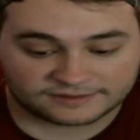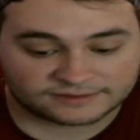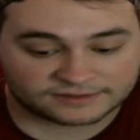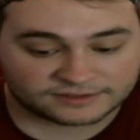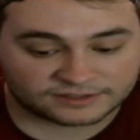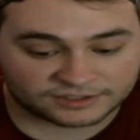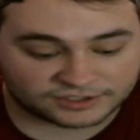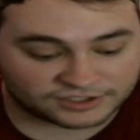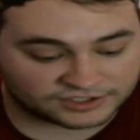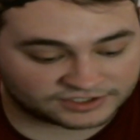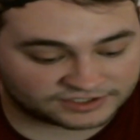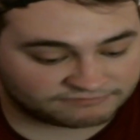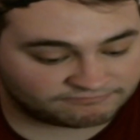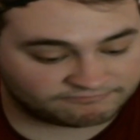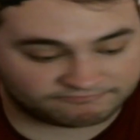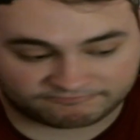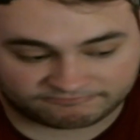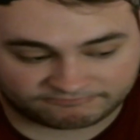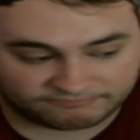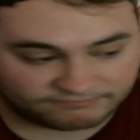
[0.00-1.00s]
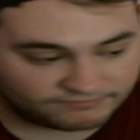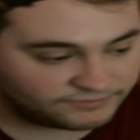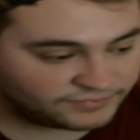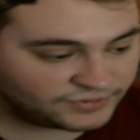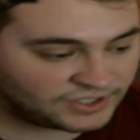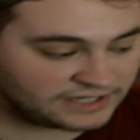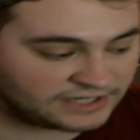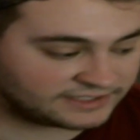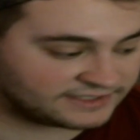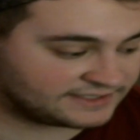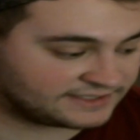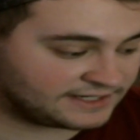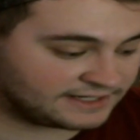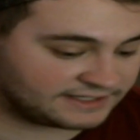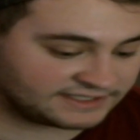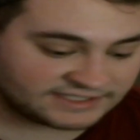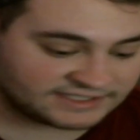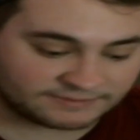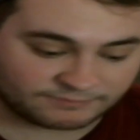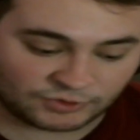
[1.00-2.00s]
to just practice
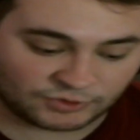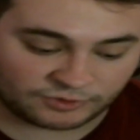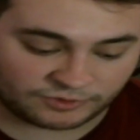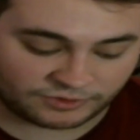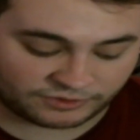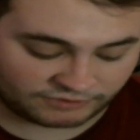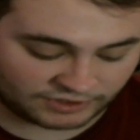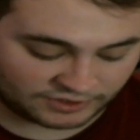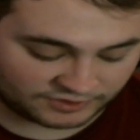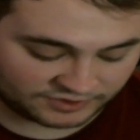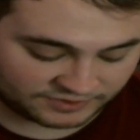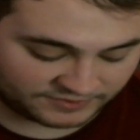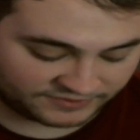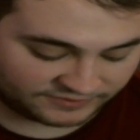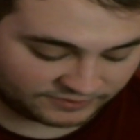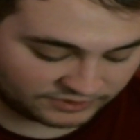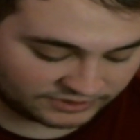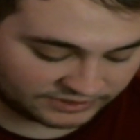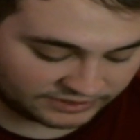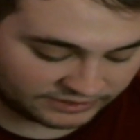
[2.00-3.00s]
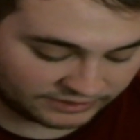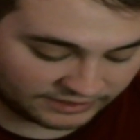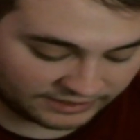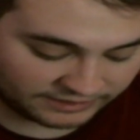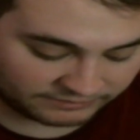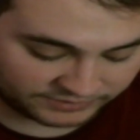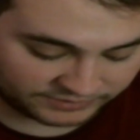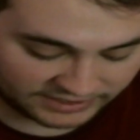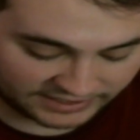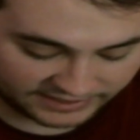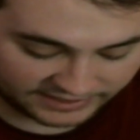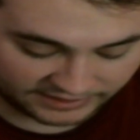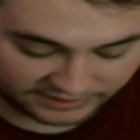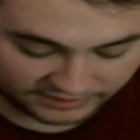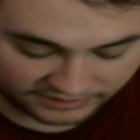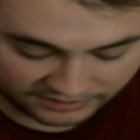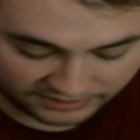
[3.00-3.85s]
nice smooth throws before I play.